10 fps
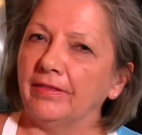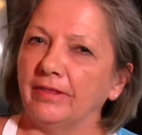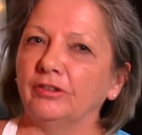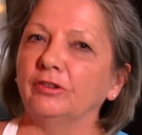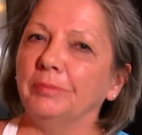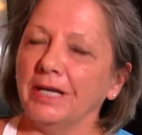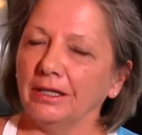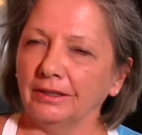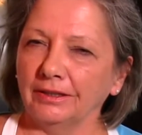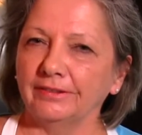The
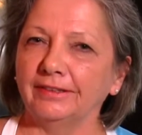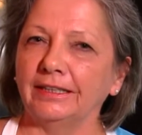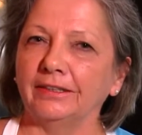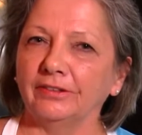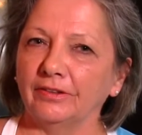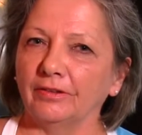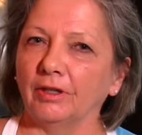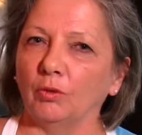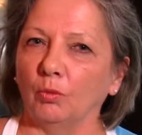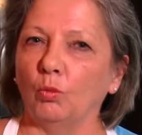smell is
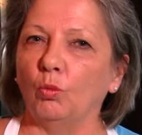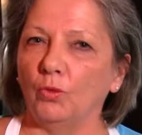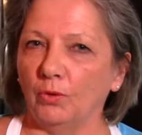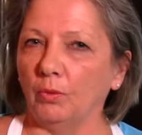the